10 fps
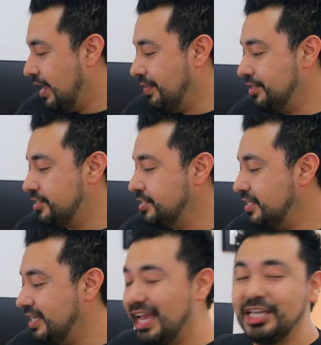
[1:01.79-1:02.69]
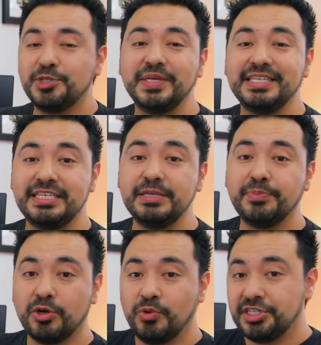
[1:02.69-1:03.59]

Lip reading: And this is the HP ZBook,